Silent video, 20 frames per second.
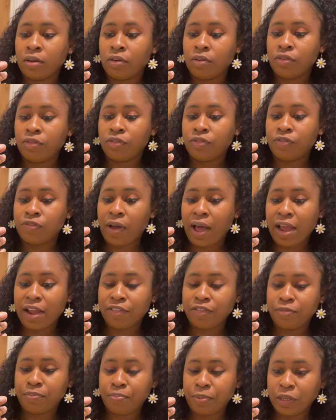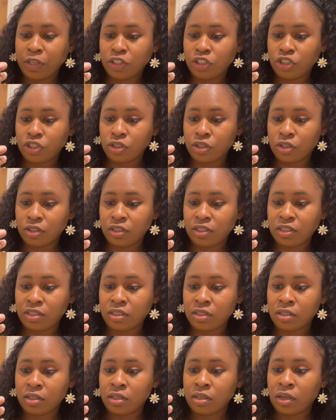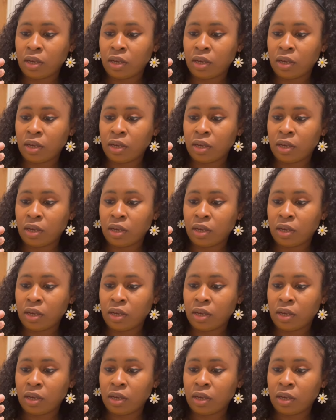5 pictures